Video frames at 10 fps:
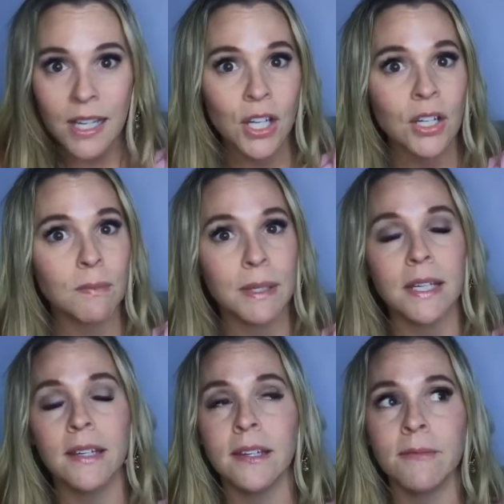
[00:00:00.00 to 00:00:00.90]
it could
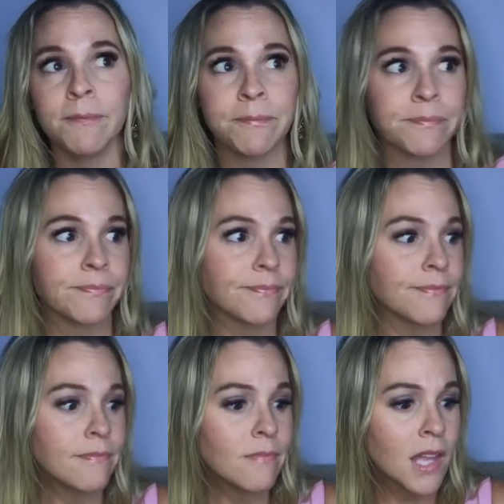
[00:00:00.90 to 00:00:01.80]
be
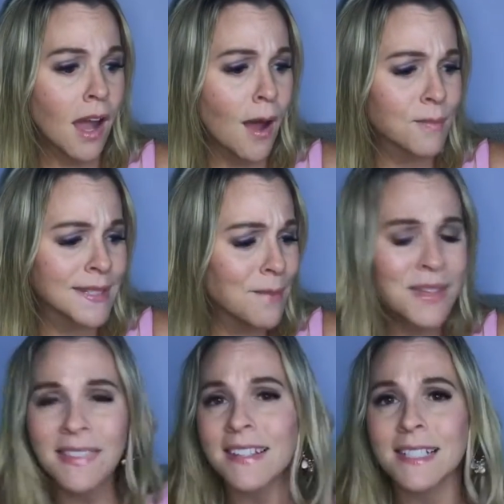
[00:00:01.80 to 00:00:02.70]
um,
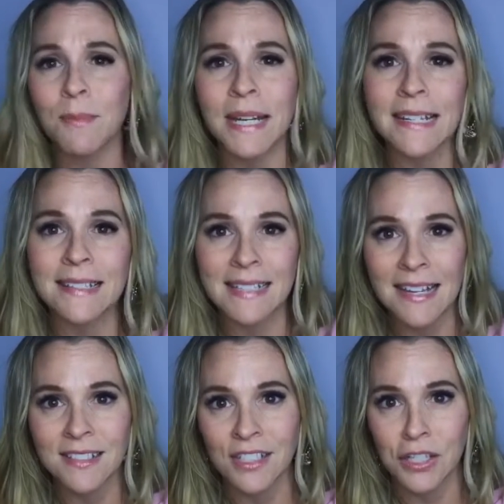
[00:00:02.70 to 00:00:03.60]
something that somebody
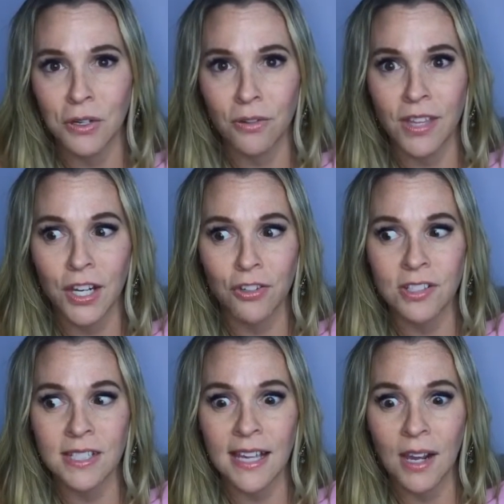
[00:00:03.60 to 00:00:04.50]
says to you that you're
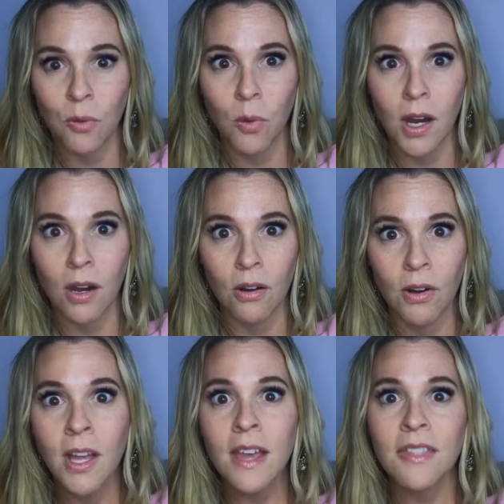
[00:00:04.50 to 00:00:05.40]
just like,
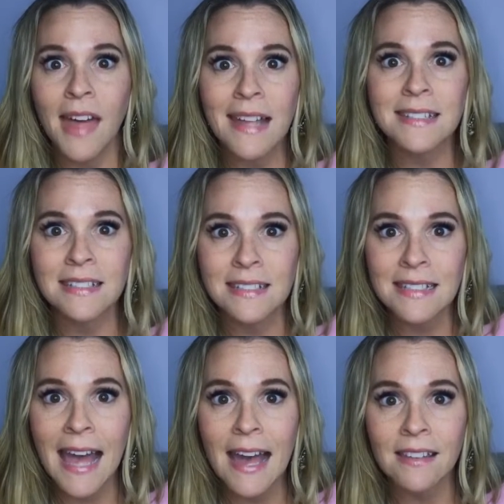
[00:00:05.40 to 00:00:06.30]
whoa, that's
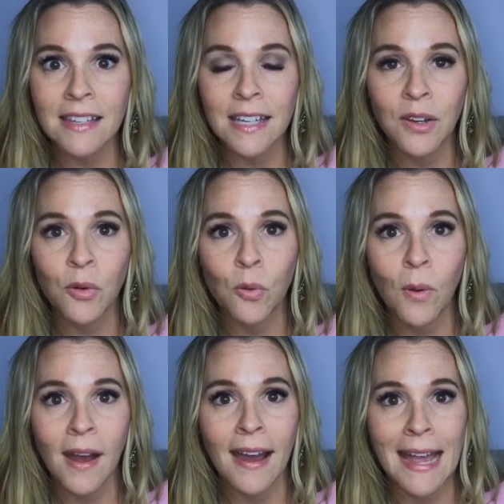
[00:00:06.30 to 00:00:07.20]
exactly
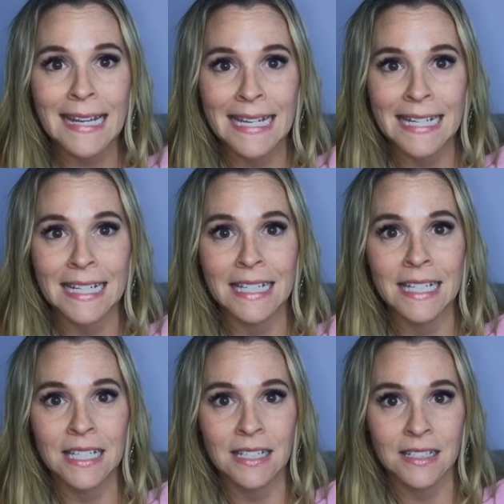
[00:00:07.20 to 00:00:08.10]
what I
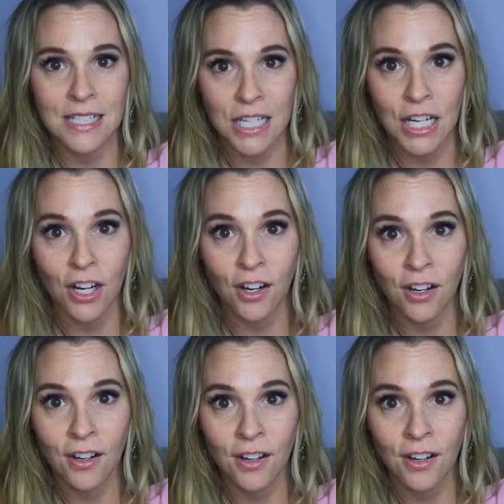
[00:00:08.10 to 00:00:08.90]
needed to hear.